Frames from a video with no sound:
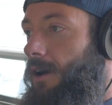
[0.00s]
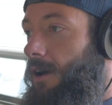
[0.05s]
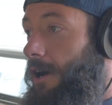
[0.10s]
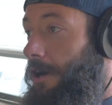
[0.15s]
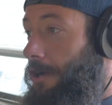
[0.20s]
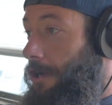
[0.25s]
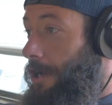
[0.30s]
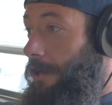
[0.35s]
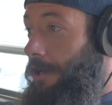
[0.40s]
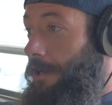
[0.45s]

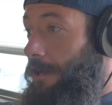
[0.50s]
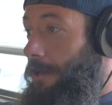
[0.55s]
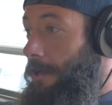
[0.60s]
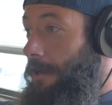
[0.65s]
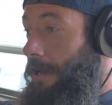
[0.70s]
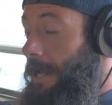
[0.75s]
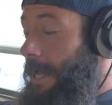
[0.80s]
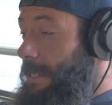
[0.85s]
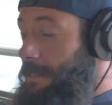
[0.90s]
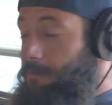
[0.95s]
are
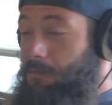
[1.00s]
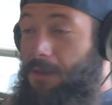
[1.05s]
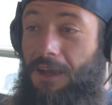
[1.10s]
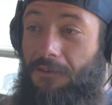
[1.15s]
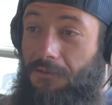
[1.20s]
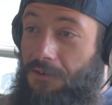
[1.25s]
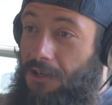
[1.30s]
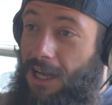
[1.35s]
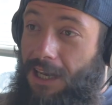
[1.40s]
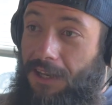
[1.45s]
as big
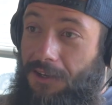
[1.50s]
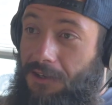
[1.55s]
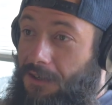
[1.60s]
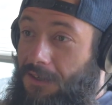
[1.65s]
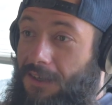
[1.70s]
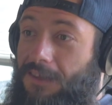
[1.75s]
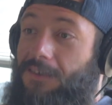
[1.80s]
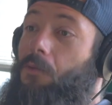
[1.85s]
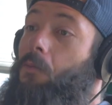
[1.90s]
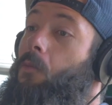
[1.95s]
of
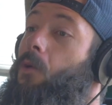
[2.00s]
challenges as in